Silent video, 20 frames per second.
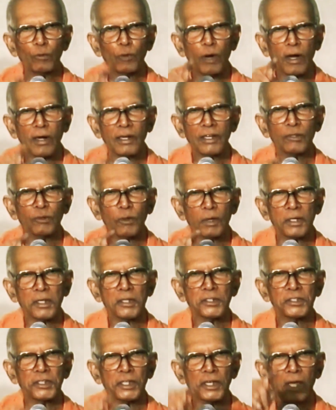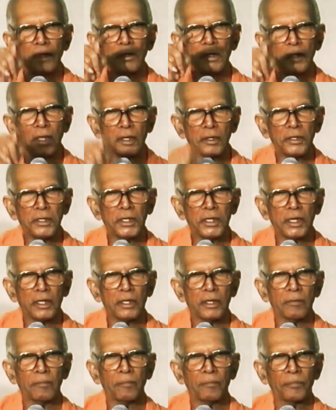want to understand
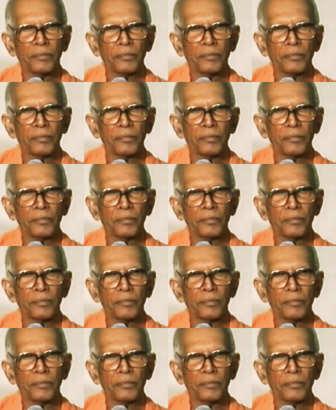India